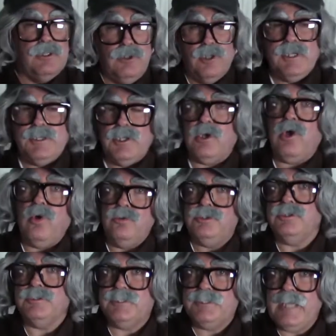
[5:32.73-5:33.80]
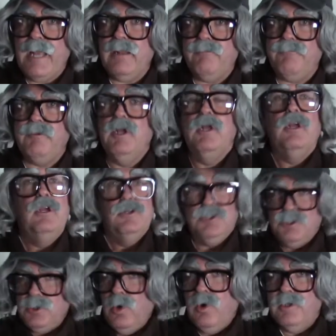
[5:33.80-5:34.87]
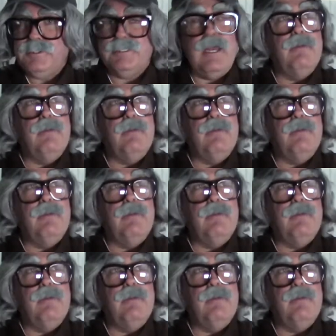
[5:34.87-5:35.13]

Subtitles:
to look at the code yourself. Sure,